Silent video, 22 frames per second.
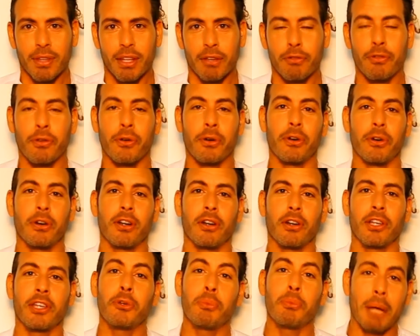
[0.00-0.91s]
for
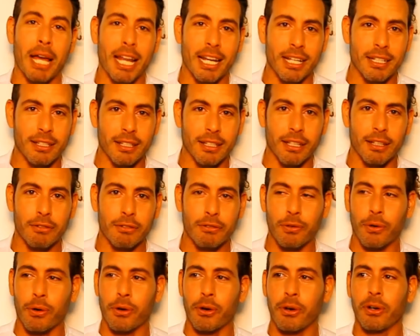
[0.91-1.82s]
humanity,
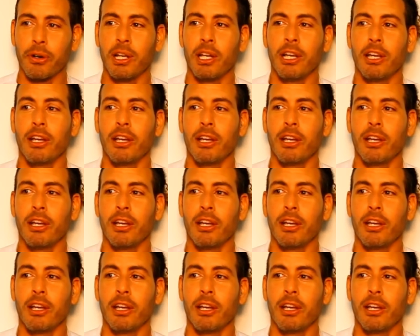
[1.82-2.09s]
for